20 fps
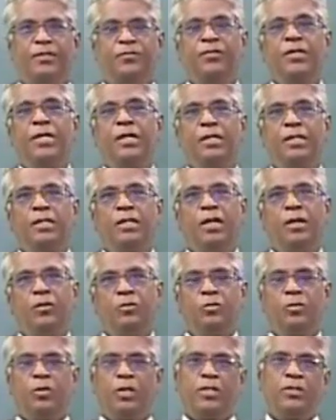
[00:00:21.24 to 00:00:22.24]
We are
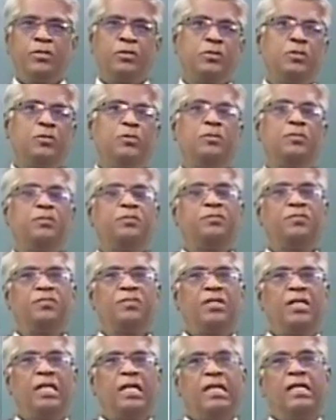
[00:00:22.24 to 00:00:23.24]
now going to
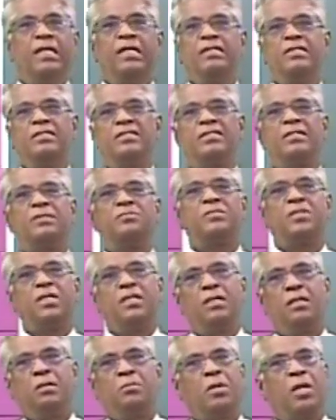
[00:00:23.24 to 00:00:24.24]
learn
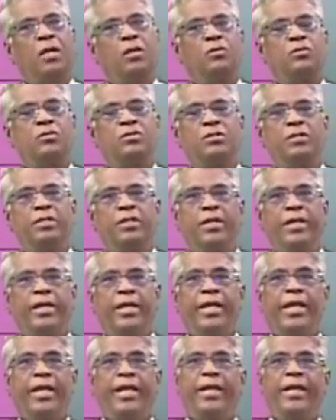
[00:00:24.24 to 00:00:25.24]
something about
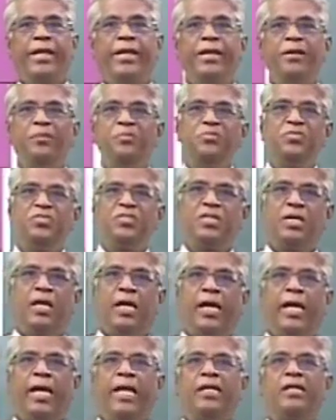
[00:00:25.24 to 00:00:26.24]
idioms
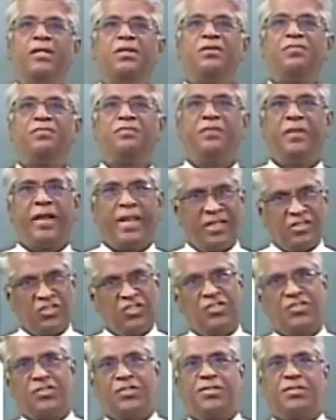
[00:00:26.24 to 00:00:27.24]
and
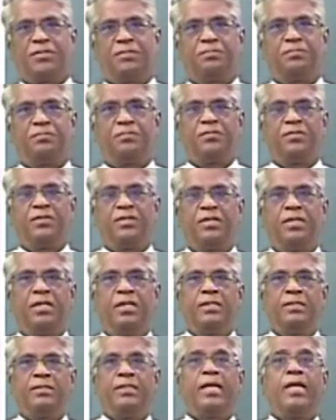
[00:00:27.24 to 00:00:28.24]
phrases.
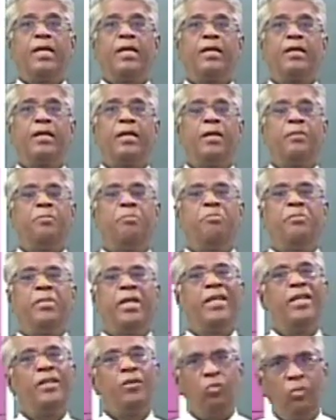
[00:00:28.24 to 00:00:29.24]
There are
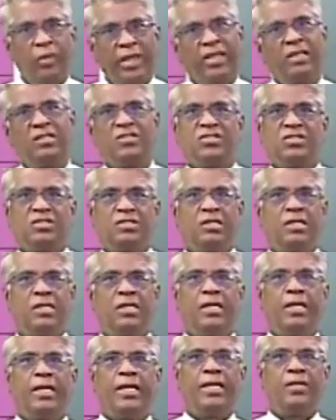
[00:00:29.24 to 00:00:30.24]
many ways
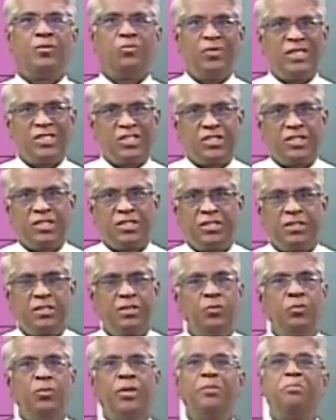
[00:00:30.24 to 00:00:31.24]
in which
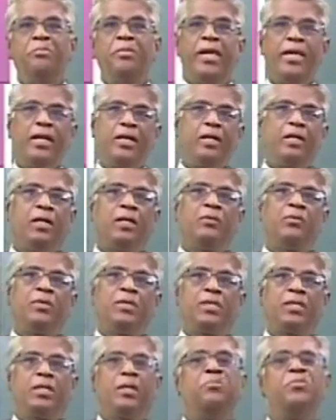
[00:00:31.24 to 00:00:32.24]
we make
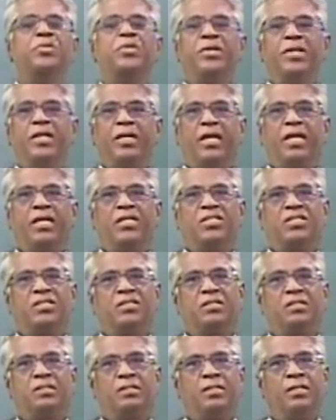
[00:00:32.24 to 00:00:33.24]
our
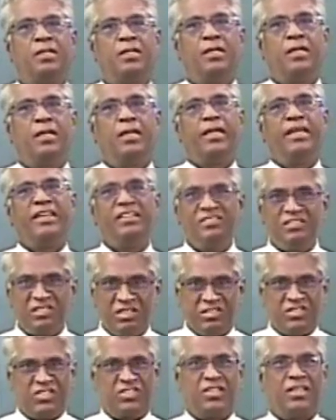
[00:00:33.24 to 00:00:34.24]
communication
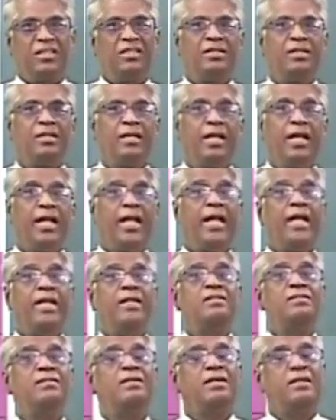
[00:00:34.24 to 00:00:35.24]
interesting
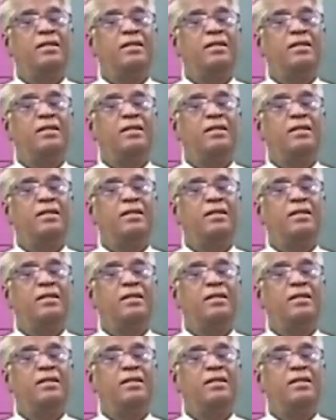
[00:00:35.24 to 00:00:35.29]
and